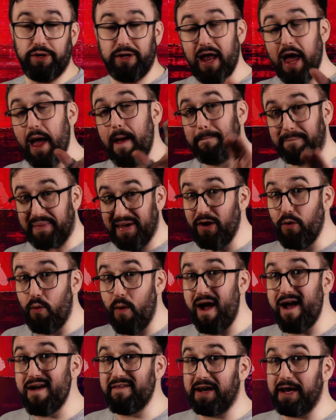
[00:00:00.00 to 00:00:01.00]
and be
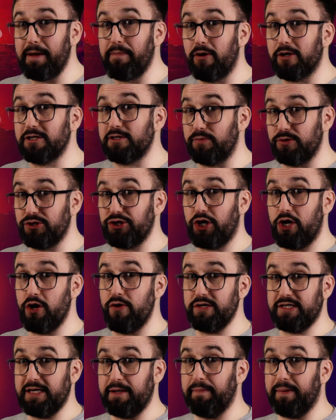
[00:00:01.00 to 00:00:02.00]
aware of any possible
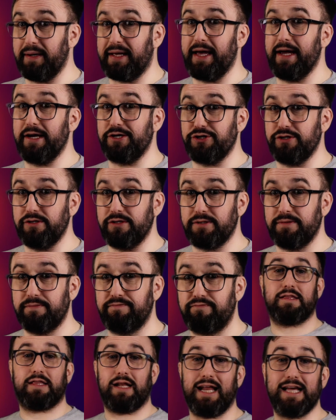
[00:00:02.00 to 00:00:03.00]
security implications.
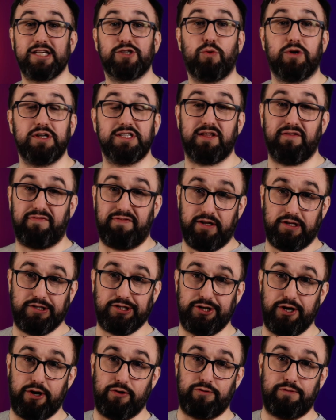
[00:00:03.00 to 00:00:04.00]
The last one is the
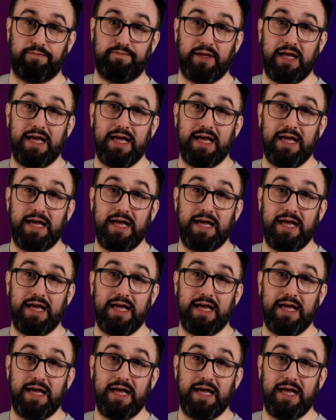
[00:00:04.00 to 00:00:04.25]
filter node.